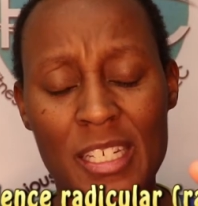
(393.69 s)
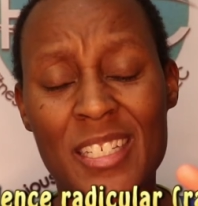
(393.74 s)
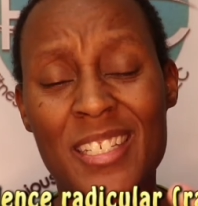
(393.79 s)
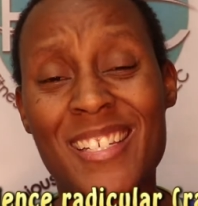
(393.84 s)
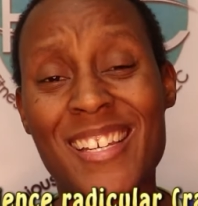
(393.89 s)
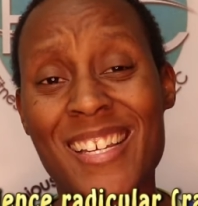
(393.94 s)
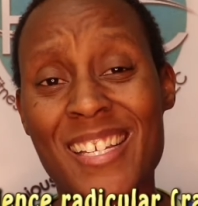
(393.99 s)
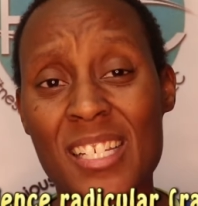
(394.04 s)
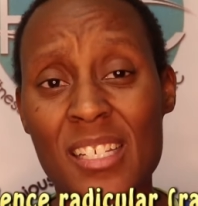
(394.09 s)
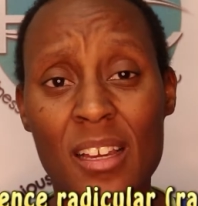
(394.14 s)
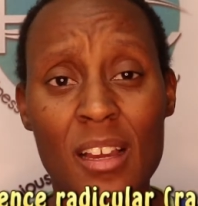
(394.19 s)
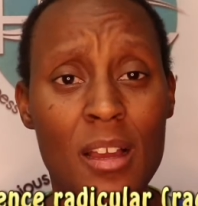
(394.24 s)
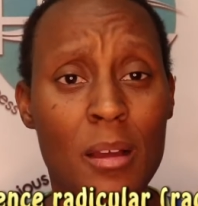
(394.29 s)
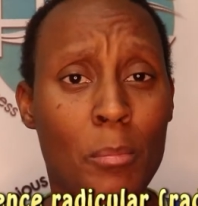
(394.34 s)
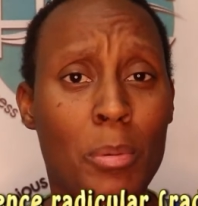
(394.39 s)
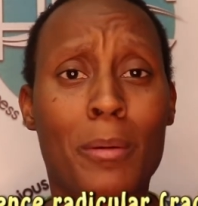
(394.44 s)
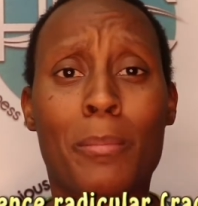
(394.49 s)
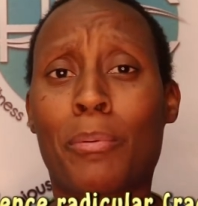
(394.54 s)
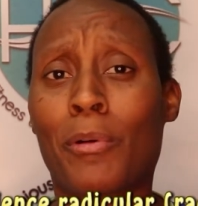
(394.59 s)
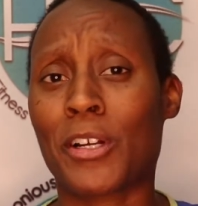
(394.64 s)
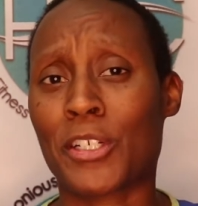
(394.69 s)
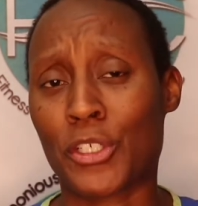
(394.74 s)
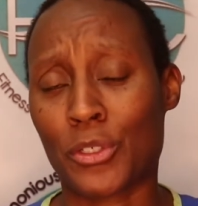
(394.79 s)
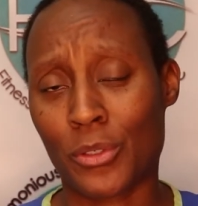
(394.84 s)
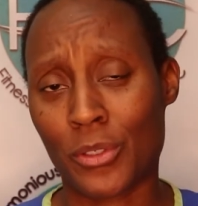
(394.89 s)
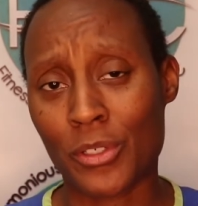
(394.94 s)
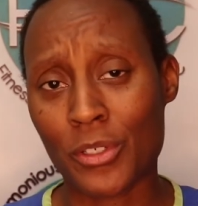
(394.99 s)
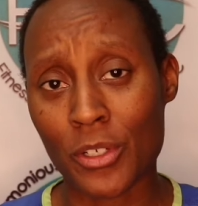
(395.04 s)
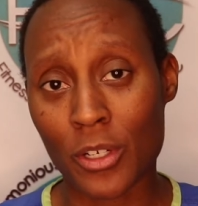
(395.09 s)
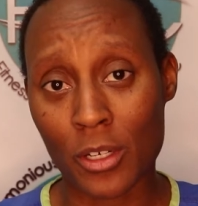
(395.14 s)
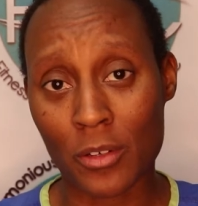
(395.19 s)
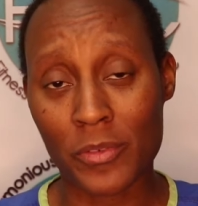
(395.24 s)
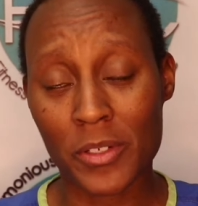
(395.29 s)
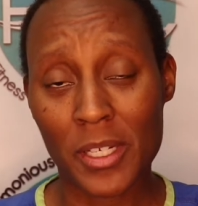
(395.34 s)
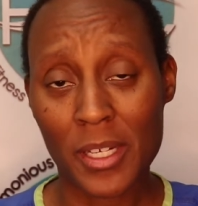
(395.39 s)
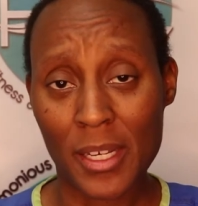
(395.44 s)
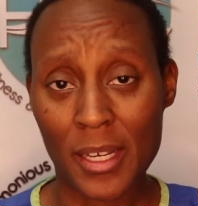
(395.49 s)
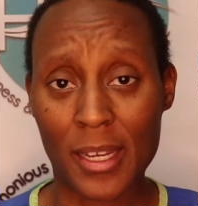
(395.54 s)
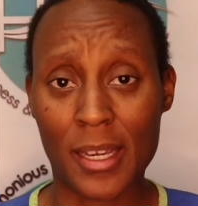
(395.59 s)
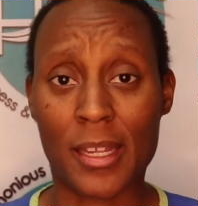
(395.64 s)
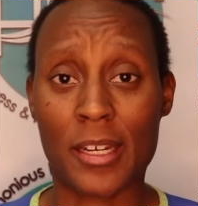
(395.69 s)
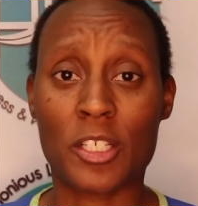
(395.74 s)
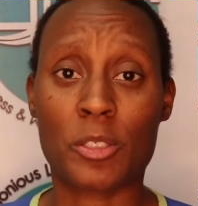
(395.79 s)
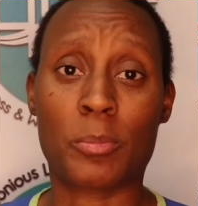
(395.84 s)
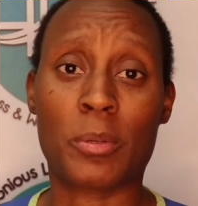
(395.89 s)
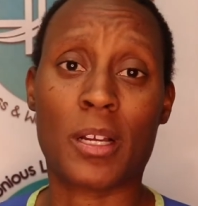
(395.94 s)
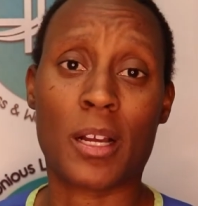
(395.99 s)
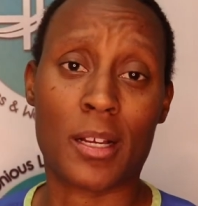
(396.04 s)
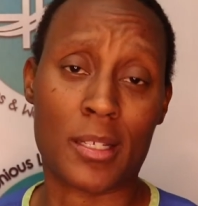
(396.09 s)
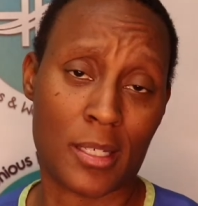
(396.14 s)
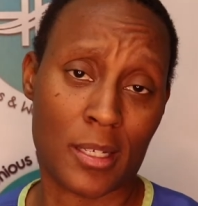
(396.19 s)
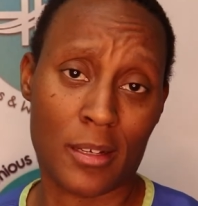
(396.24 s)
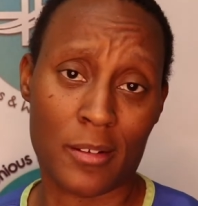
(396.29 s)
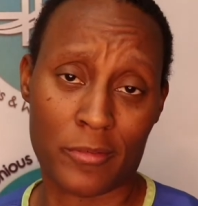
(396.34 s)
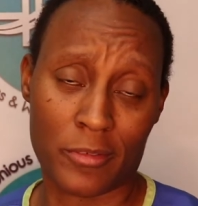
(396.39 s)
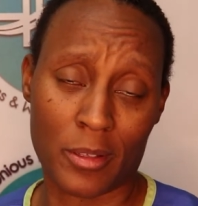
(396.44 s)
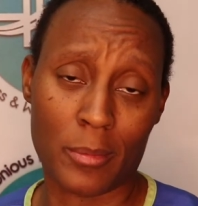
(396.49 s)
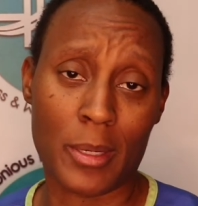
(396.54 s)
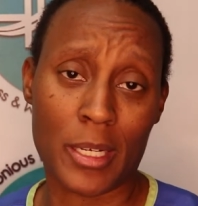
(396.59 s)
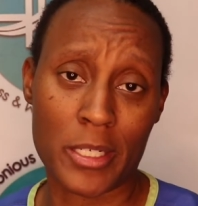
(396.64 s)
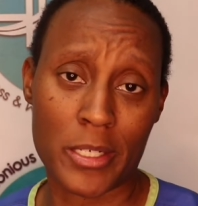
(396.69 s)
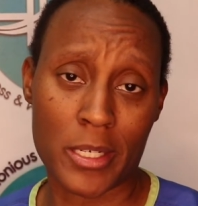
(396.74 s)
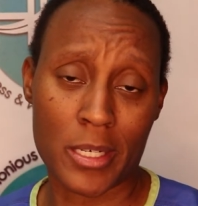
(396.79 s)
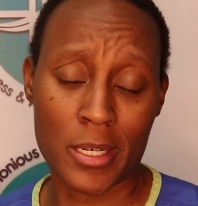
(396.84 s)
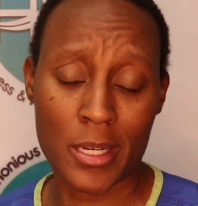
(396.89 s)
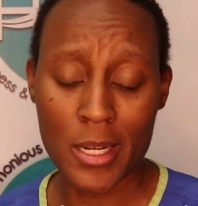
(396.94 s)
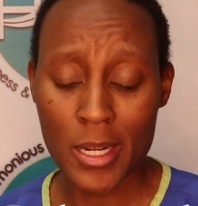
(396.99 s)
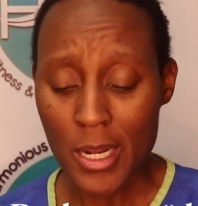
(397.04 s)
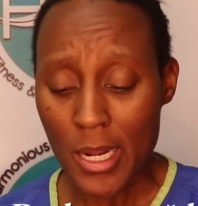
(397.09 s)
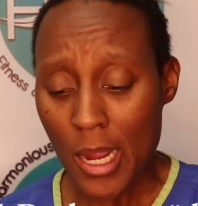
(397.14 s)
disc putting pressure on the nerve. It is because of inflammation.